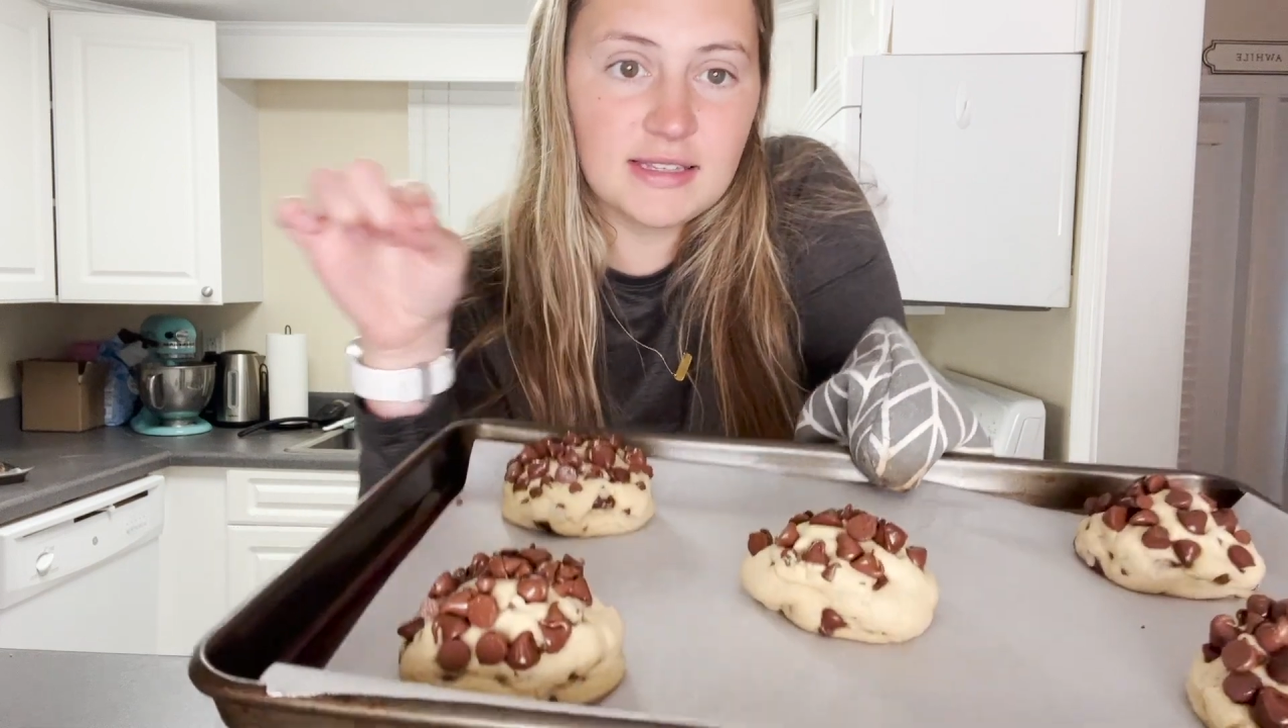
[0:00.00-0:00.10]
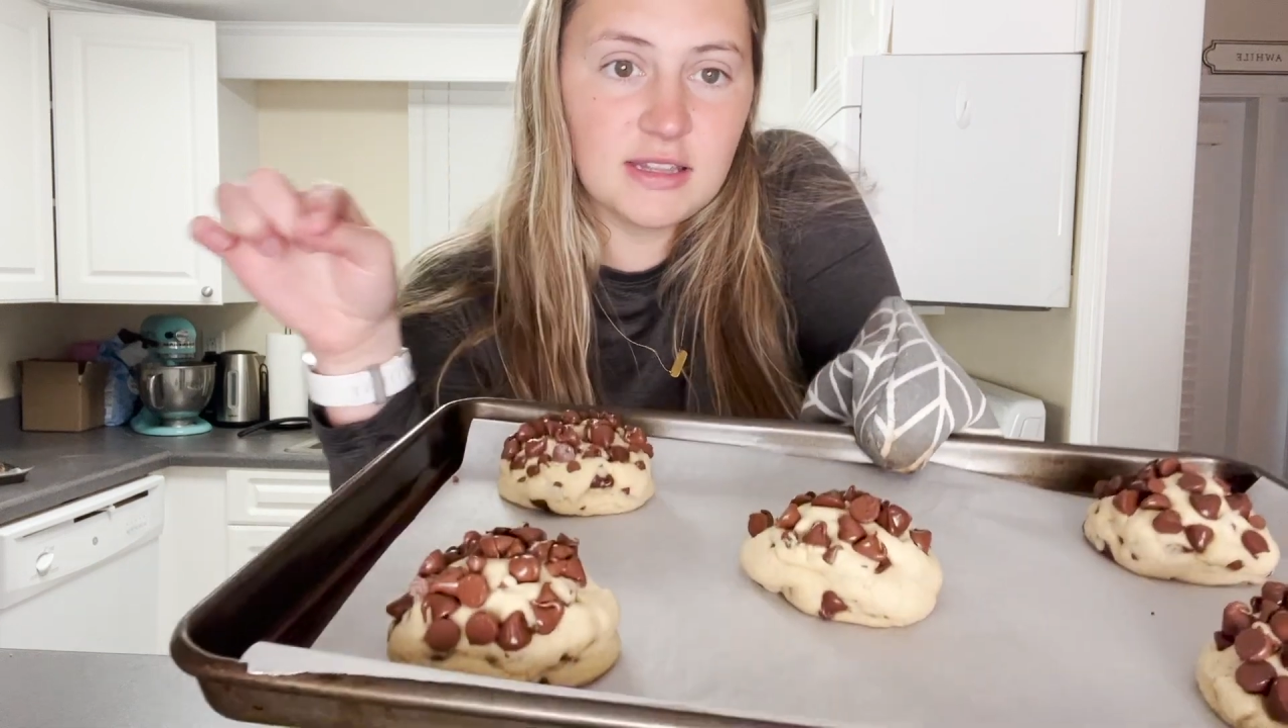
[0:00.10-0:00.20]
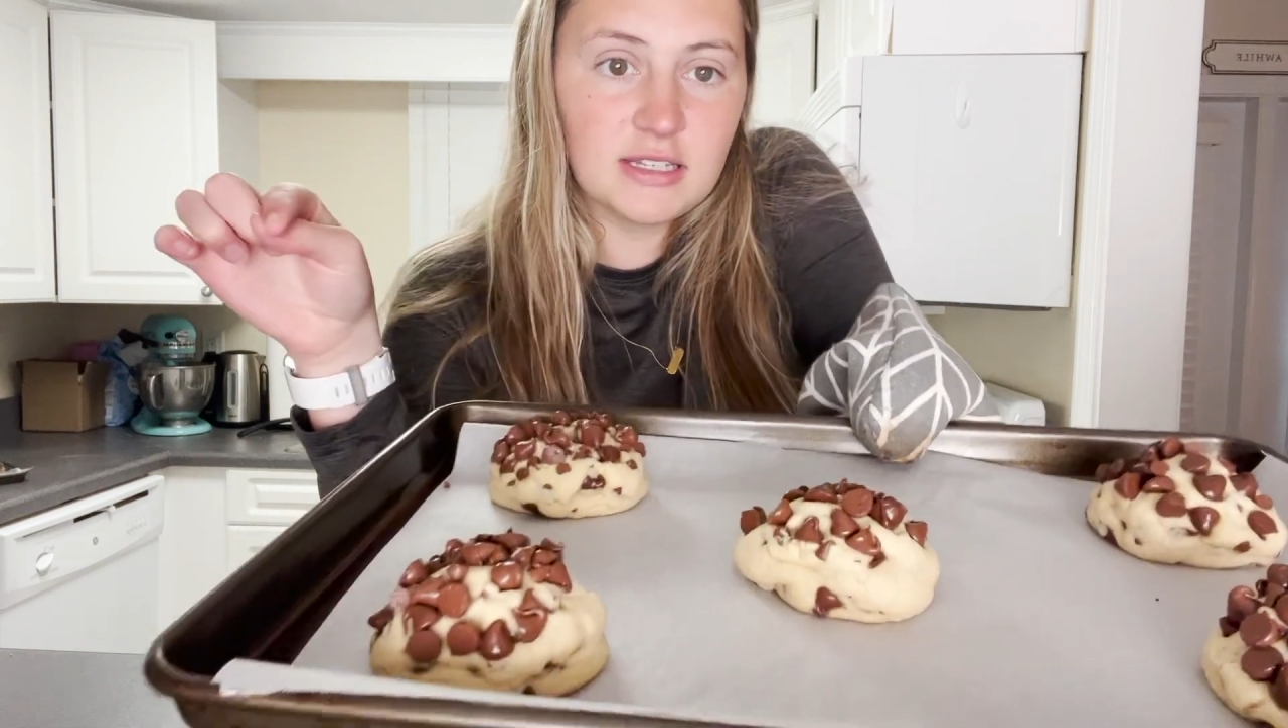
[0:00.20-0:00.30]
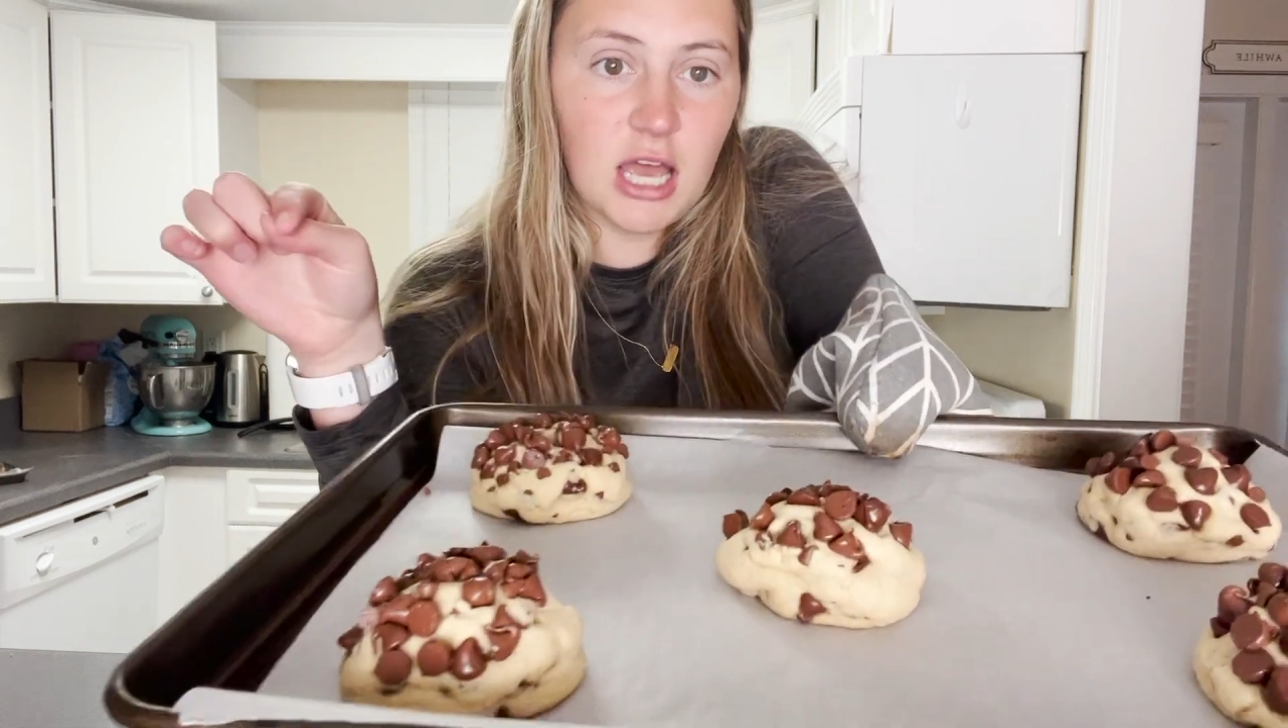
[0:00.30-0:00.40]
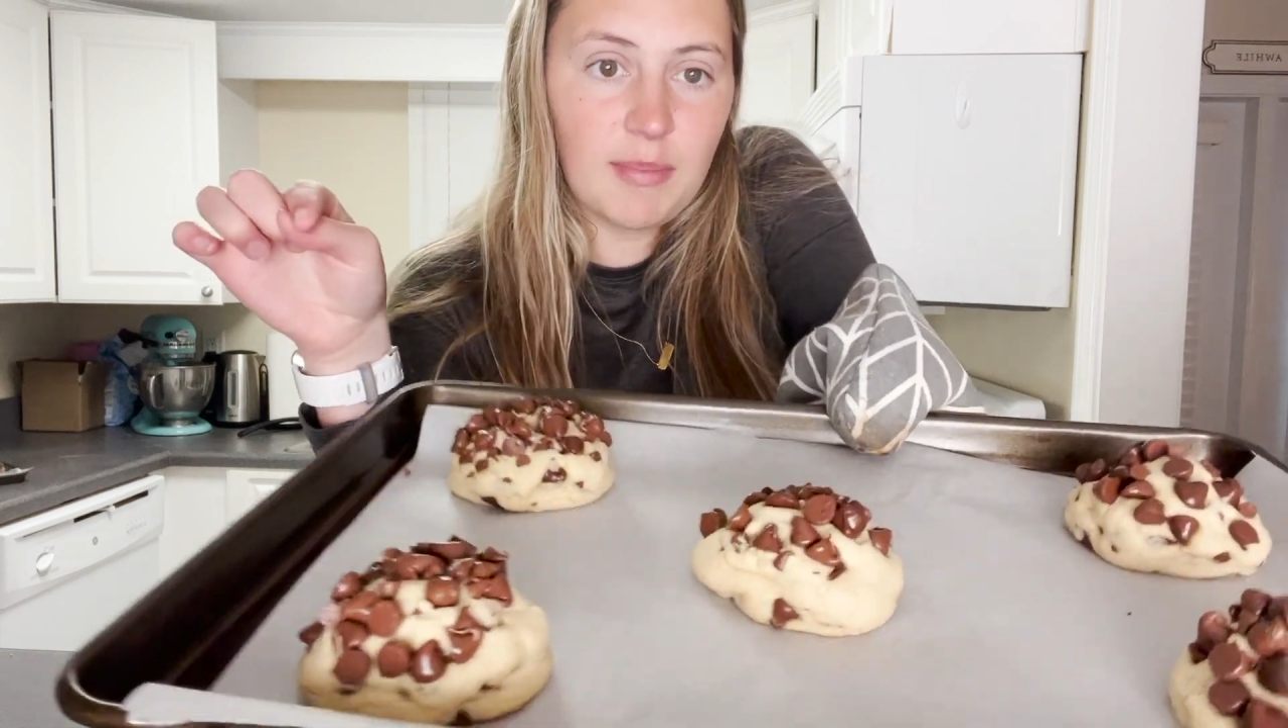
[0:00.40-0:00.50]
in
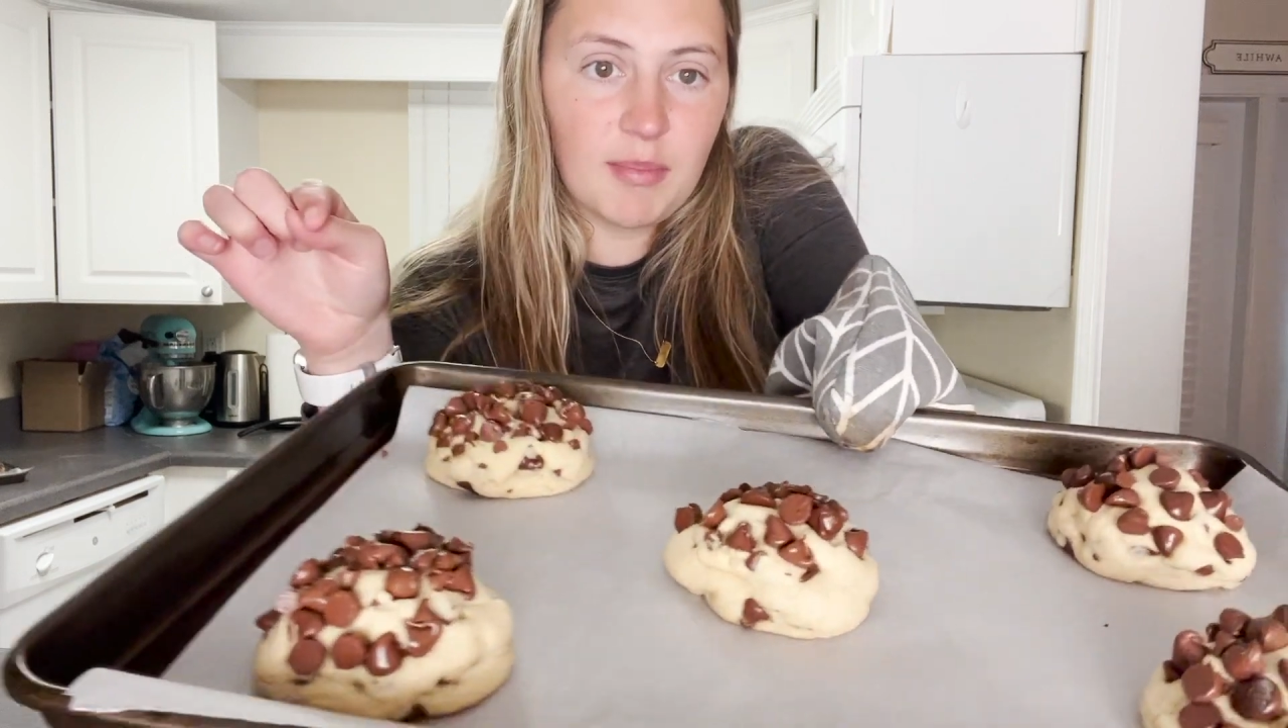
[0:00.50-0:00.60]
the top.